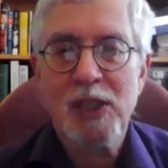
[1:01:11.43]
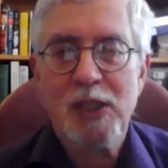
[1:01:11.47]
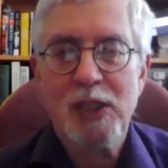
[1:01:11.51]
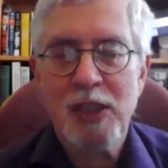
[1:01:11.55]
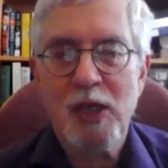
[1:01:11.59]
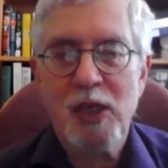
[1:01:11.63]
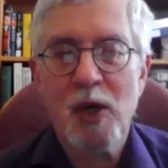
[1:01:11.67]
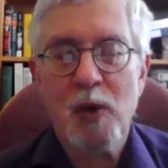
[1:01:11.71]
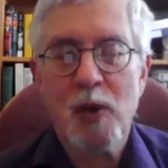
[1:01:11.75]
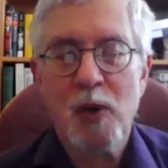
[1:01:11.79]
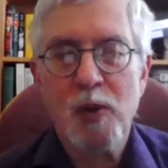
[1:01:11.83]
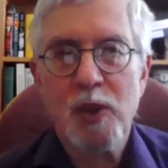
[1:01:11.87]

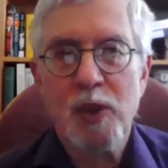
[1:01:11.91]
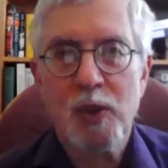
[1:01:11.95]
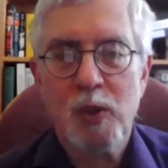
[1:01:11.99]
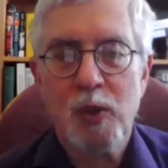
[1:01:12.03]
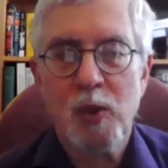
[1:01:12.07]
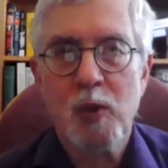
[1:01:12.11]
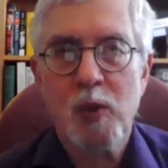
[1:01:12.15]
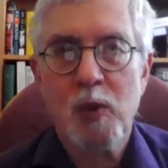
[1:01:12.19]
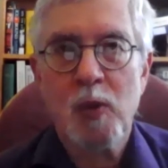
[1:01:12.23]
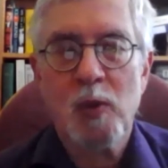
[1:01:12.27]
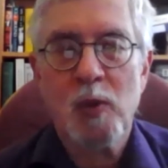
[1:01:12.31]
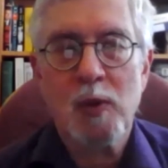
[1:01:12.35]

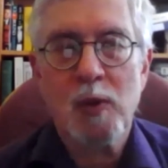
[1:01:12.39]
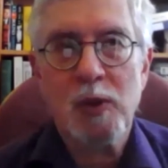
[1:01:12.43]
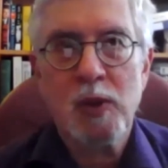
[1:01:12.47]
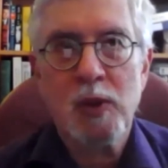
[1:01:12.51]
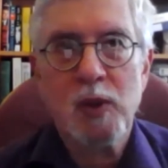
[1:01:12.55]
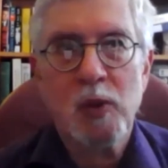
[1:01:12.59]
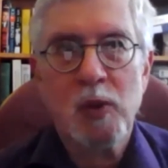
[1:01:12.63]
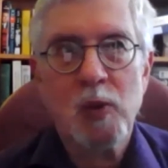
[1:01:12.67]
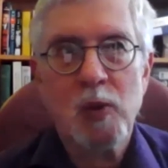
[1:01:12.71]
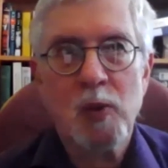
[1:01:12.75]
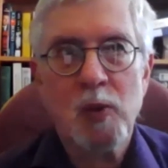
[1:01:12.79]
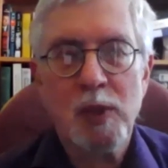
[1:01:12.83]
to
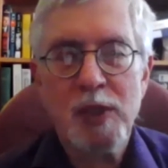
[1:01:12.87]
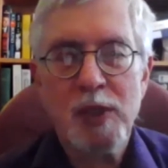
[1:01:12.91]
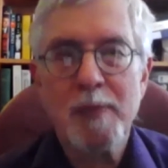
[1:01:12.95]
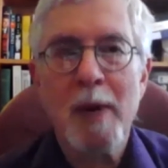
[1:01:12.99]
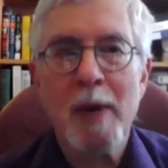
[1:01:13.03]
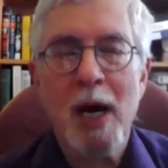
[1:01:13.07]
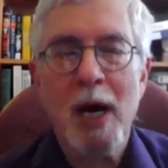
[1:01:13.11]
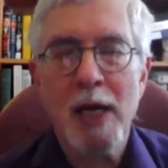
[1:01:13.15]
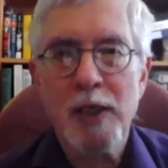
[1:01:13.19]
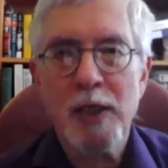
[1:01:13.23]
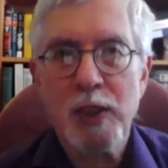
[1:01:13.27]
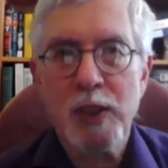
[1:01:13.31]

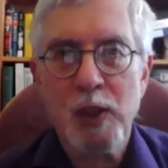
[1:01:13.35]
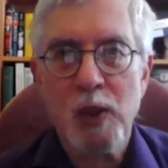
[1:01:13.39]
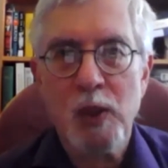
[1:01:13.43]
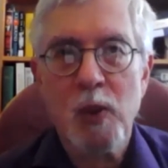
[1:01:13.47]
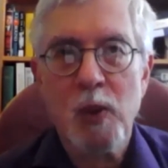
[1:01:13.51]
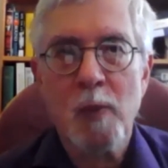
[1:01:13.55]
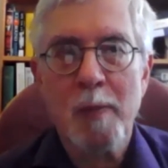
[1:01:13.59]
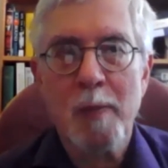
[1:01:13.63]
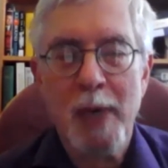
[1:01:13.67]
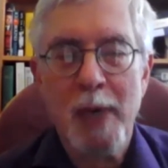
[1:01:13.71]
respond to.